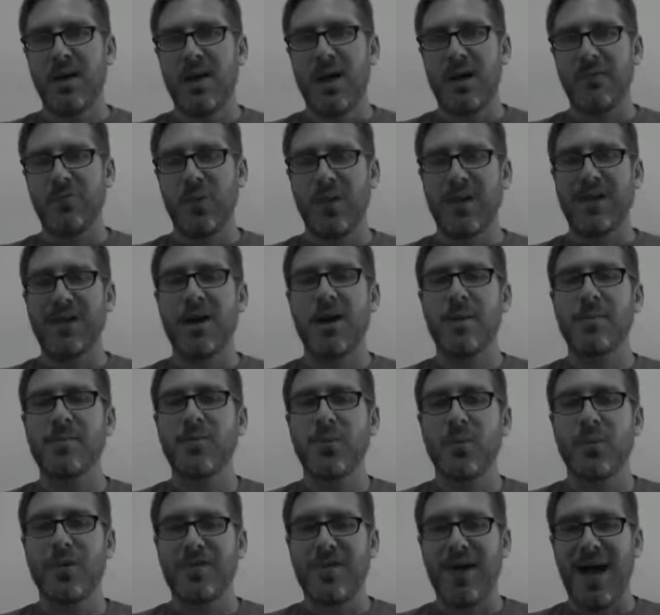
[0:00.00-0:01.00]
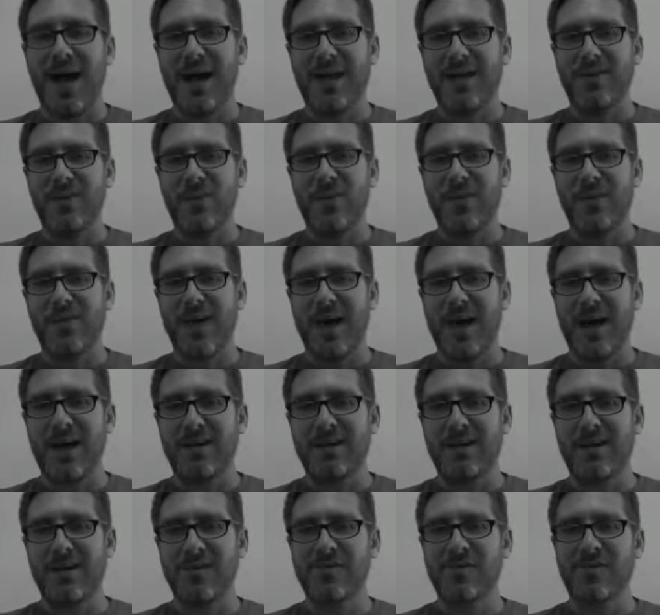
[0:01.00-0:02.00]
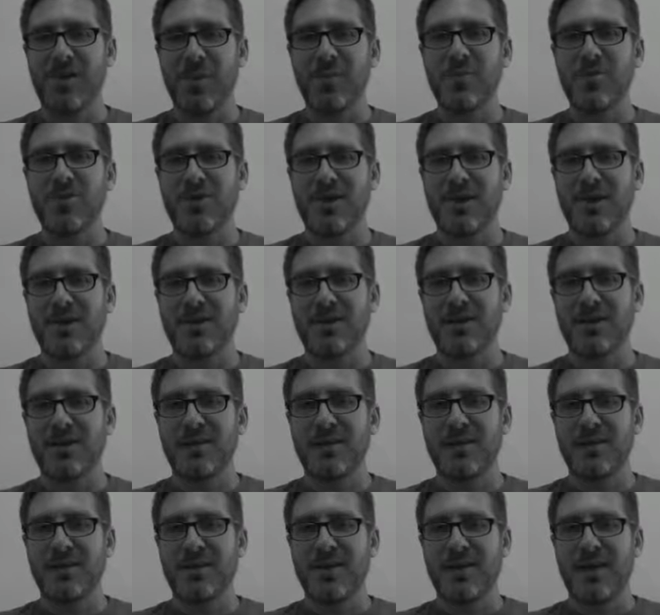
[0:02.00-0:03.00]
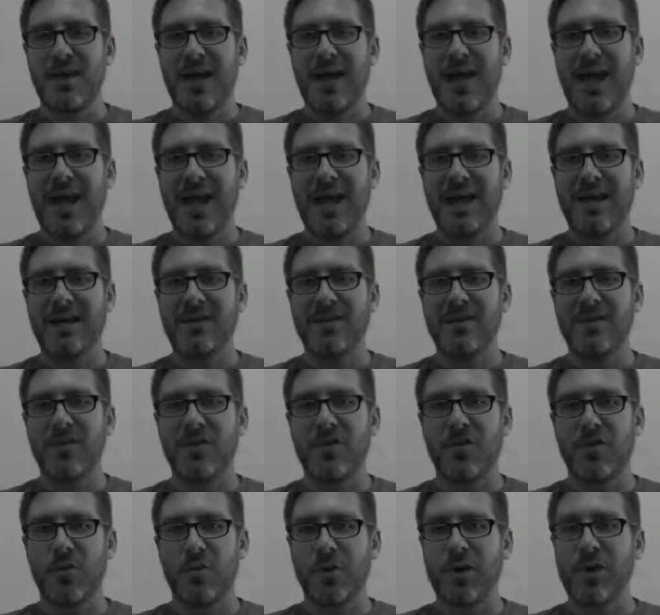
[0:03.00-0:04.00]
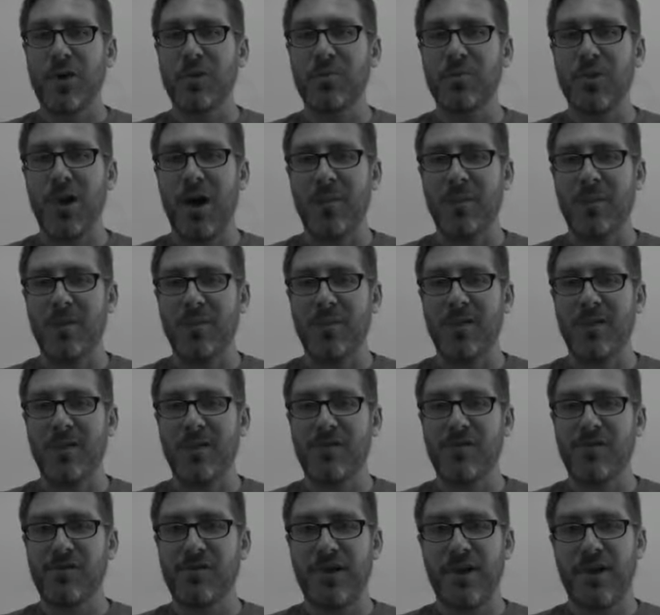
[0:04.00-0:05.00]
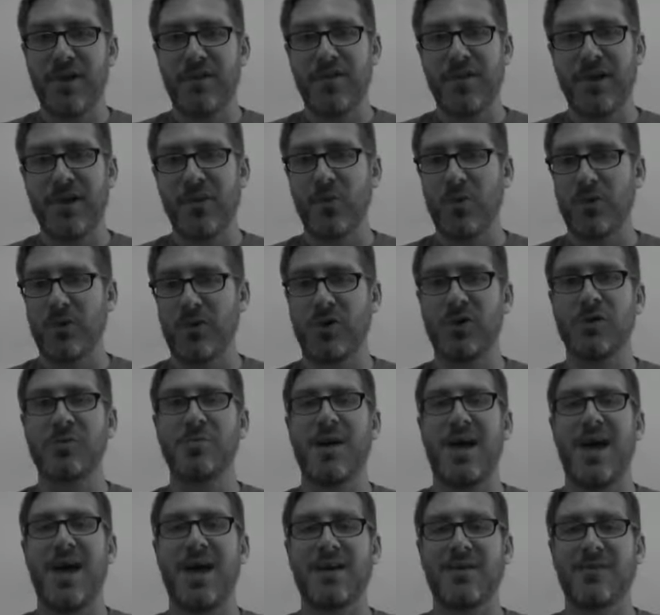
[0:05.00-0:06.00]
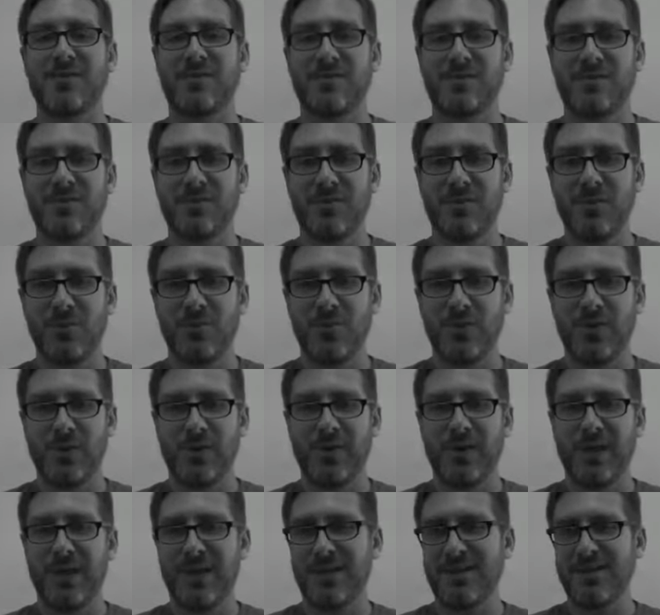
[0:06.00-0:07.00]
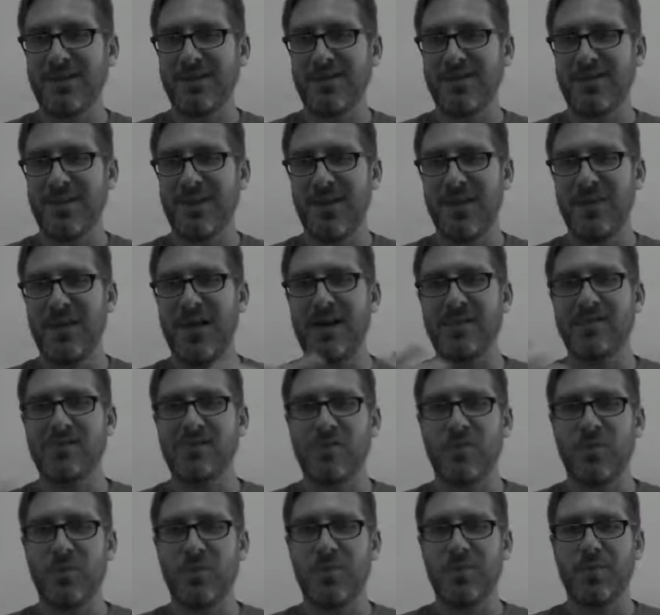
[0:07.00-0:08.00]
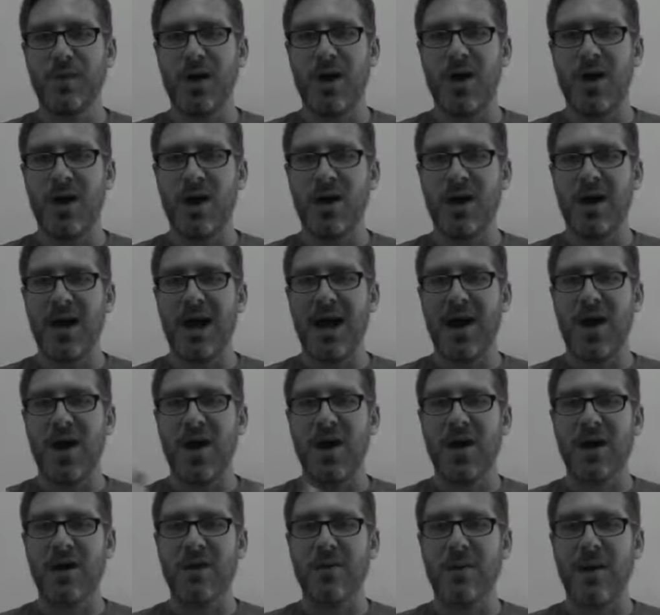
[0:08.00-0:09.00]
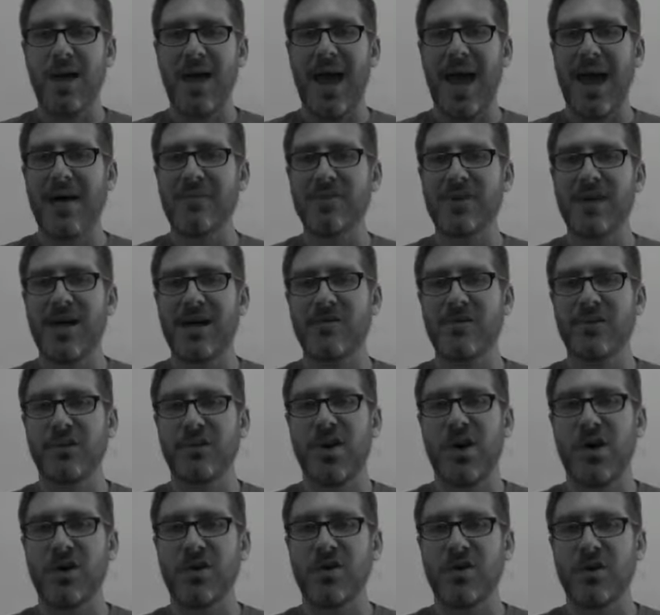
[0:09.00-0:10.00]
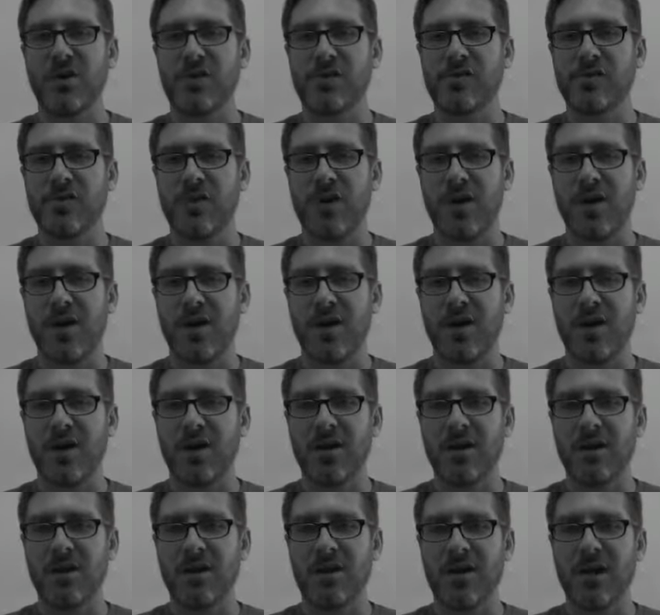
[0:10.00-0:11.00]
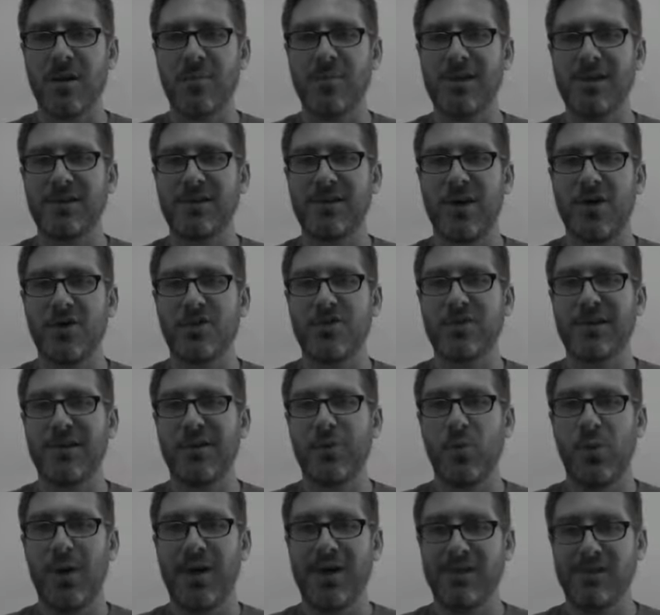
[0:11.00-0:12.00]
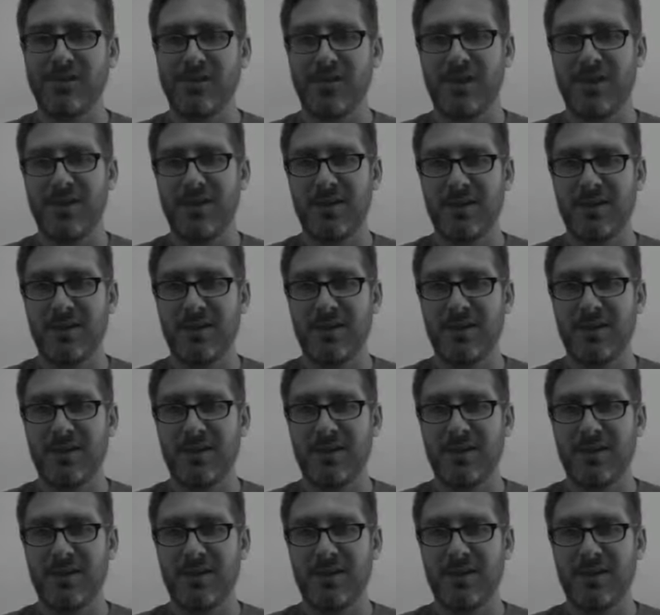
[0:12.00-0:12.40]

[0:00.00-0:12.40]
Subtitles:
if we come with that assumption, and the real problem is they think we're dirtbags, well then that's our advertising dollars are going to be largely wasted.